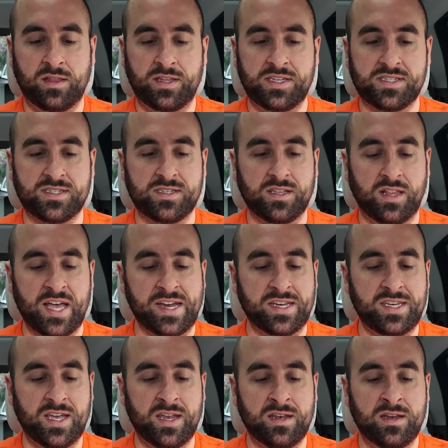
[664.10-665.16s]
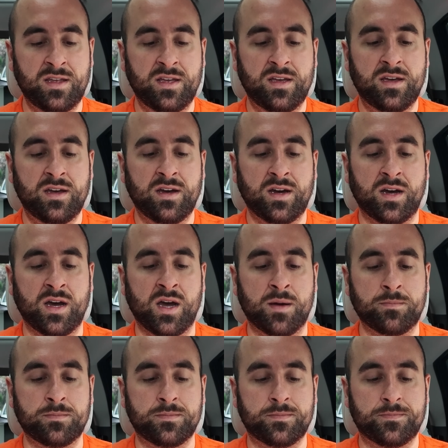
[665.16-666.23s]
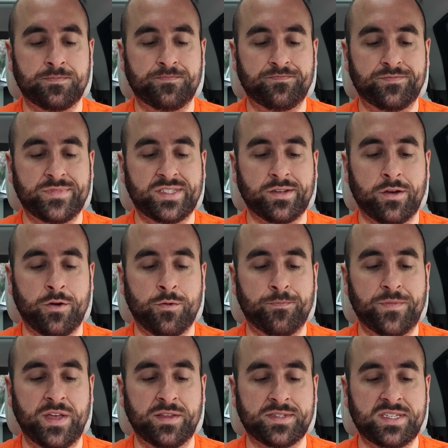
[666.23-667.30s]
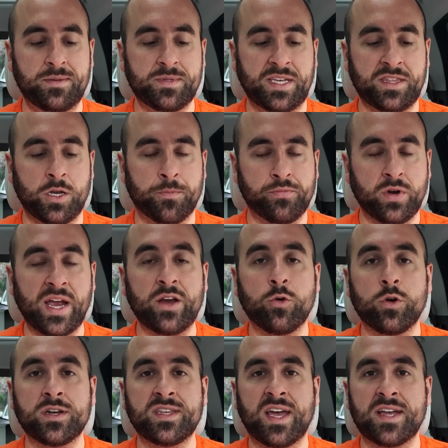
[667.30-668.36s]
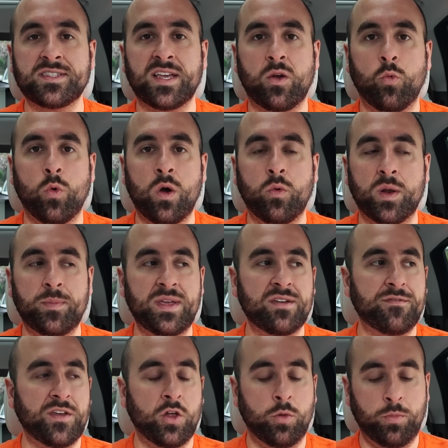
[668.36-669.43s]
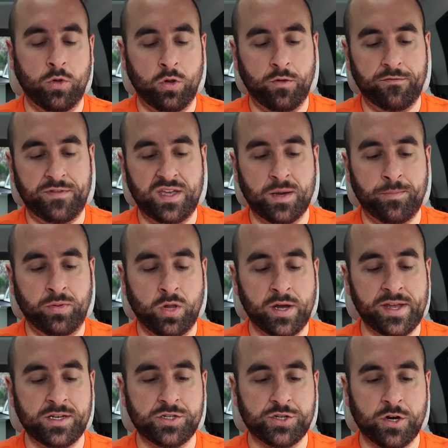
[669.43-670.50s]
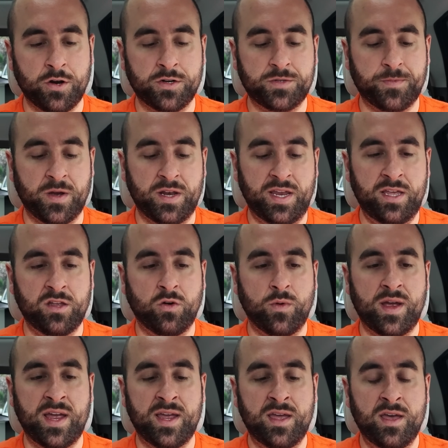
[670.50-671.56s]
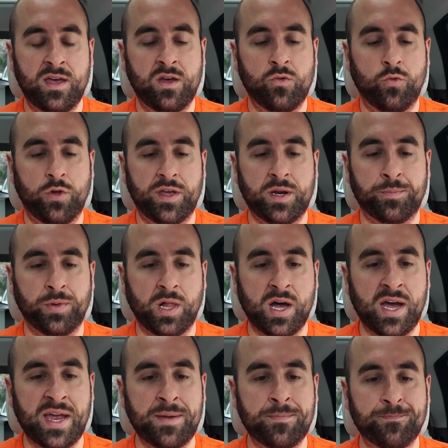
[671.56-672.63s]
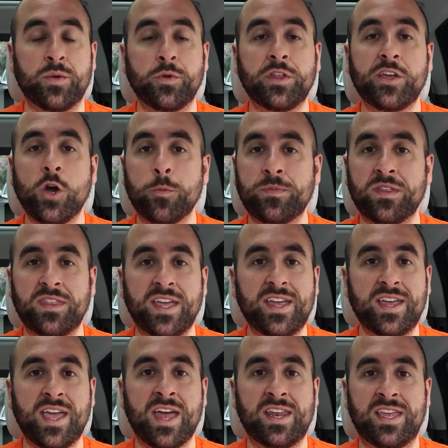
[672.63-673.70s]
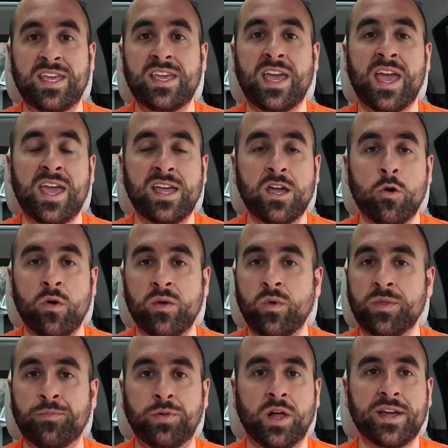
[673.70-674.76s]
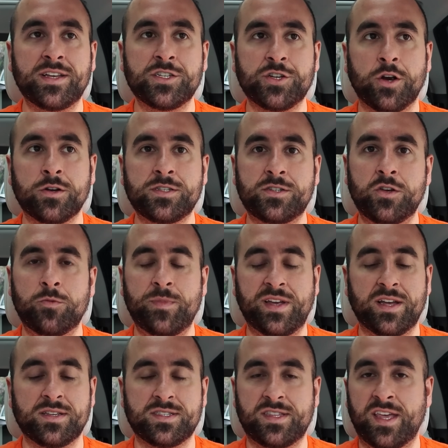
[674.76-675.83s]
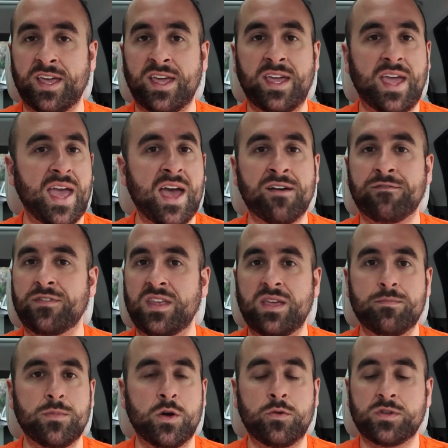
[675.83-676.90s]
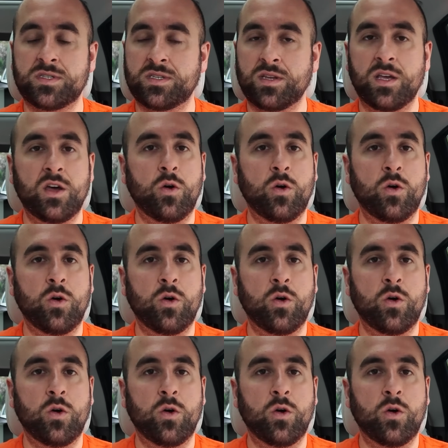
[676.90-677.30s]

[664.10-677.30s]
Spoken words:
at least select it. So it seems like they're prioritizing what would be available via plug-in charge, but either way, we'll hit apply. I really hope that they can get EA going with plug-in charge soon, because they have the most